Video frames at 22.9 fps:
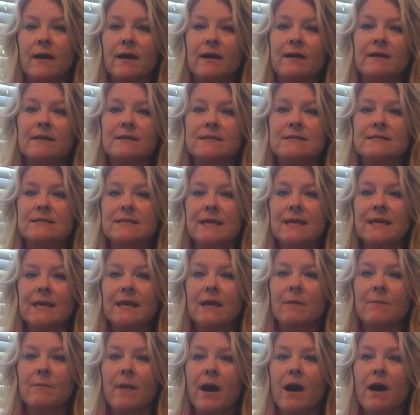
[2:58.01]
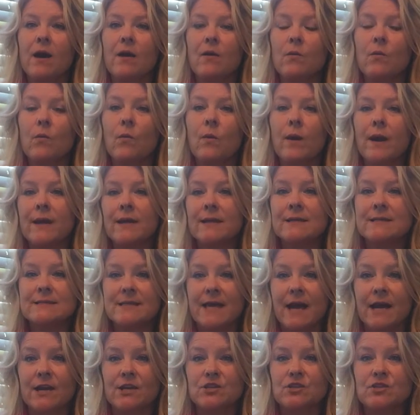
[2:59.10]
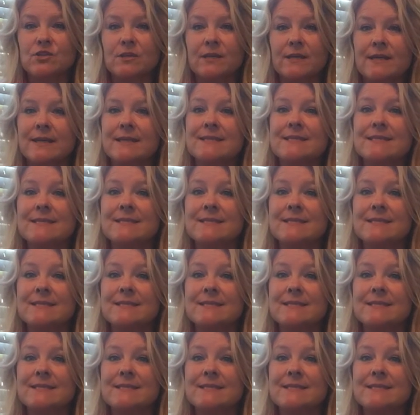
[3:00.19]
is thinking about what is actually in